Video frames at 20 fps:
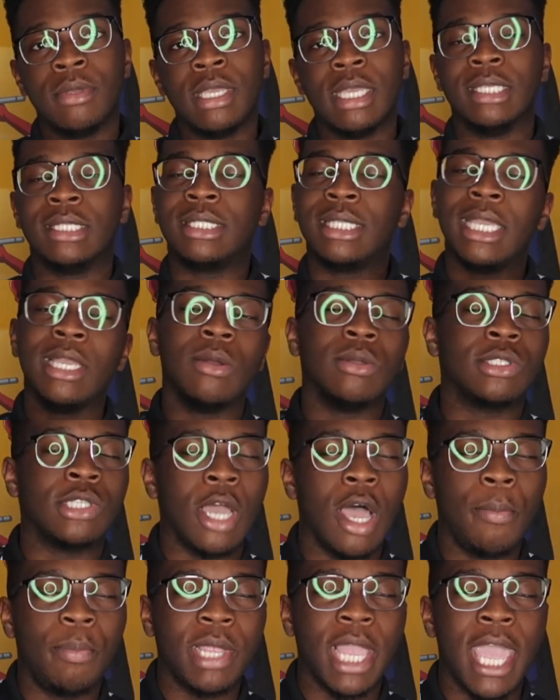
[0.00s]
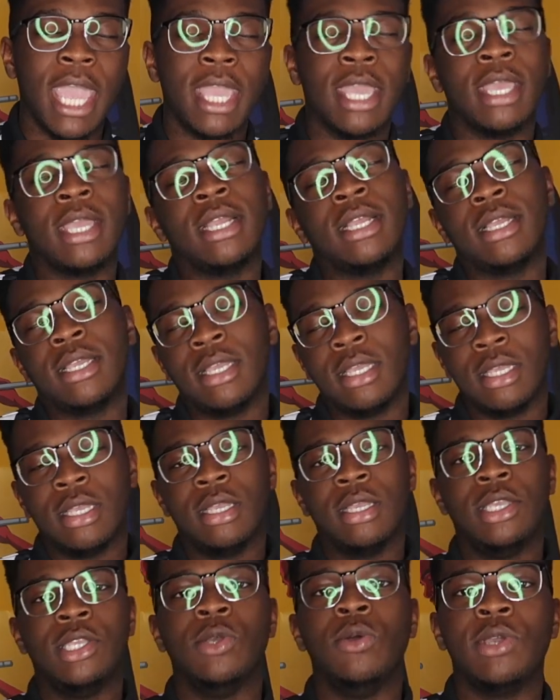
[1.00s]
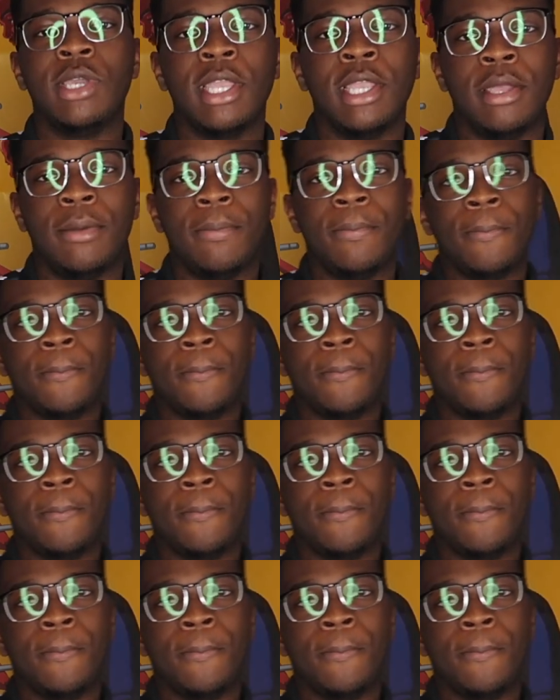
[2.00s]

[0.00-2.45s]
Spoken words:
and stay on top of that, you'll get it.